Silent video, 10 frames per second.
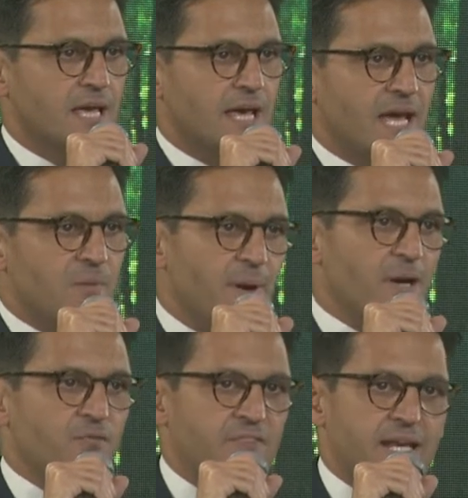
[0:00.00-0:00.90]
And
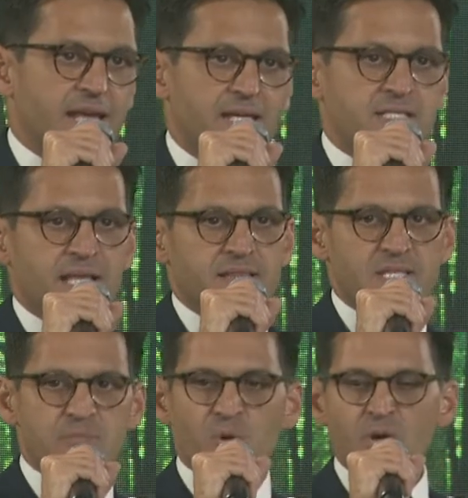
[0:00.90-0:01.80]
part of that is that
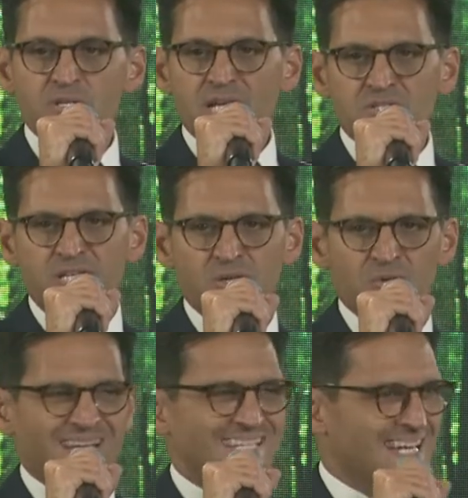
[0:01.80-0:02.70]
these products actually
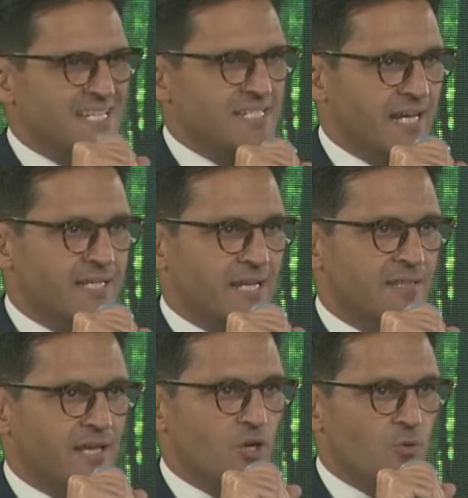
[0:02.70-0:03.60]
don't exist yet, and
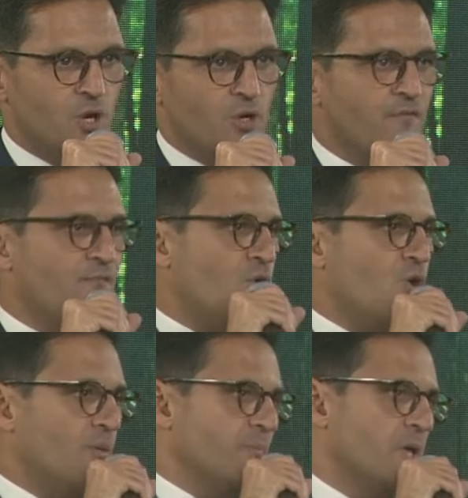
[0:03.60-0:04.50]
they don't
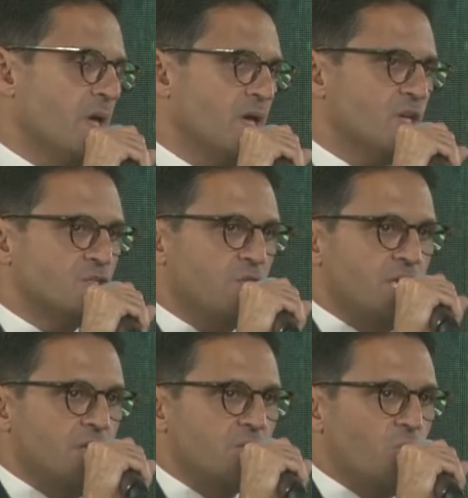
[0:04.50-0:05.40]
conform to
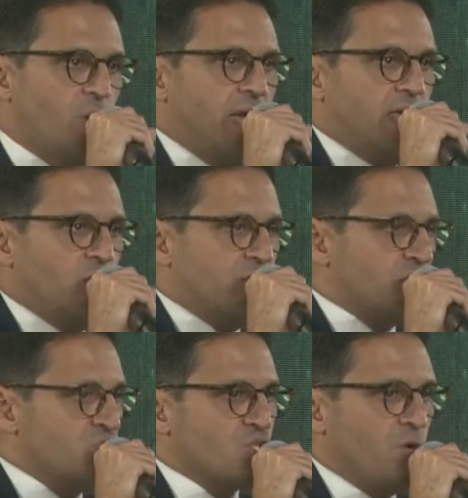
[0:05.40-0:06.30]
the way in which
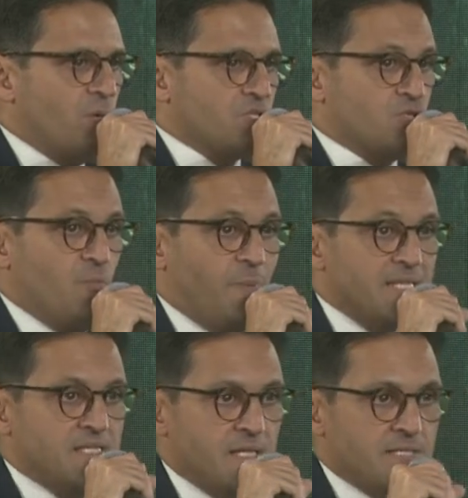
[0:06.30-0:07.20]
insurers do
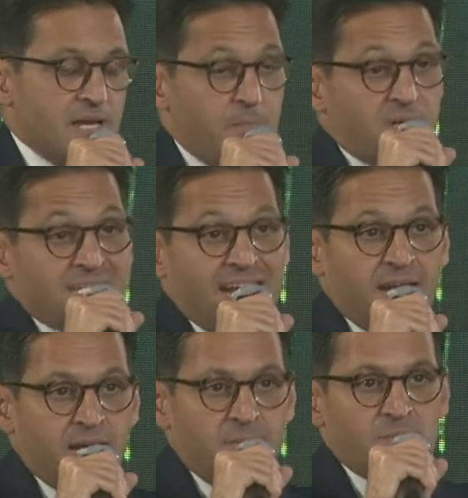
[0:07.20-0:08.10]
business, and in
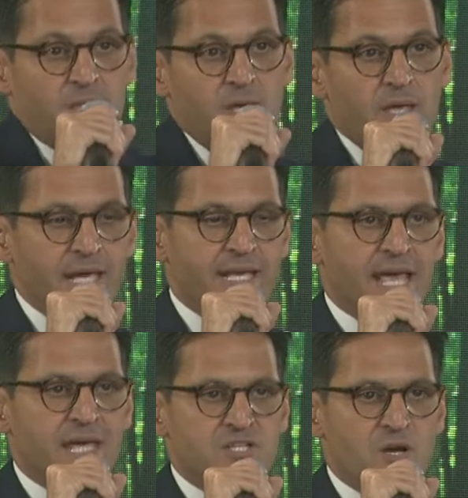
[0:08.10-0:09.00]
particular in
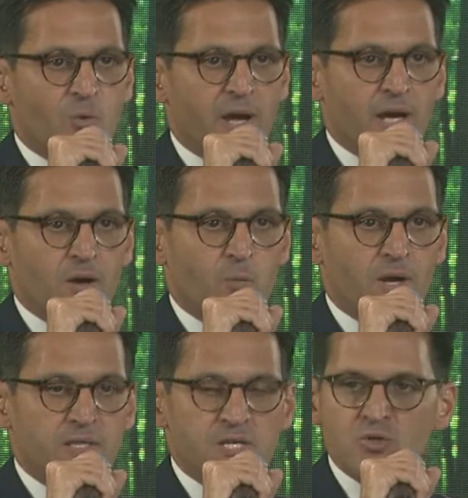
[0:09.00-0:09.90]
Asia, where
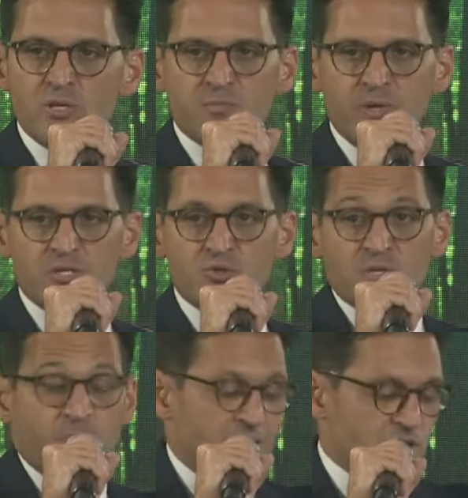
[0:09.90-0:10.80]
the insurance
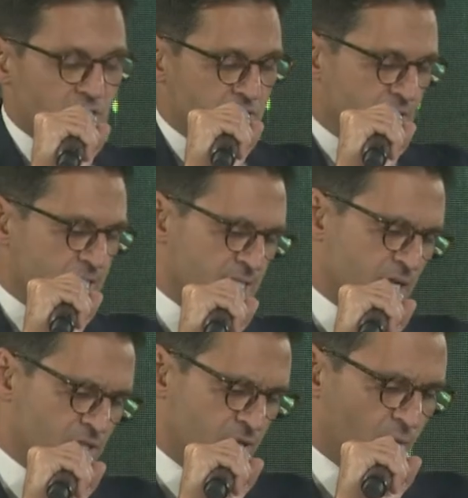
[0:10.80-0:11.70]
penetration is
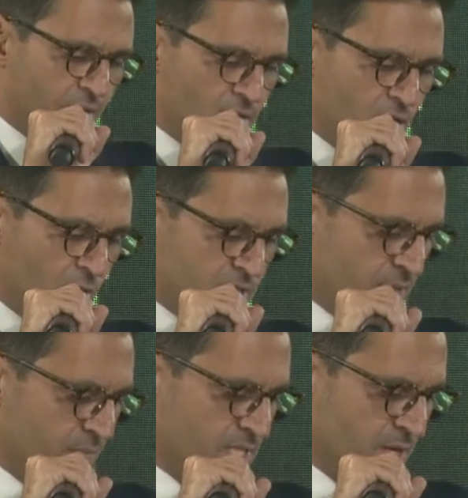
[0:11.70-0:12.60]
actually quite low in
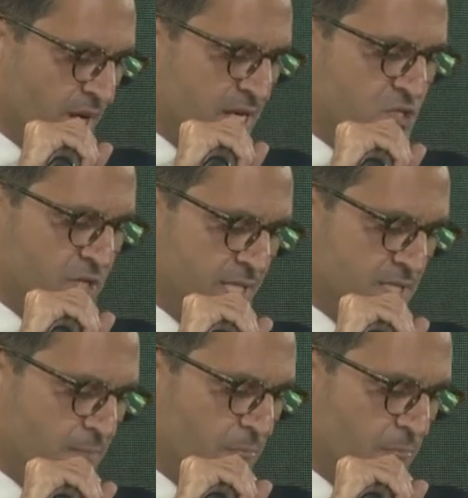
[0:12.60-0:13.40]
some countries.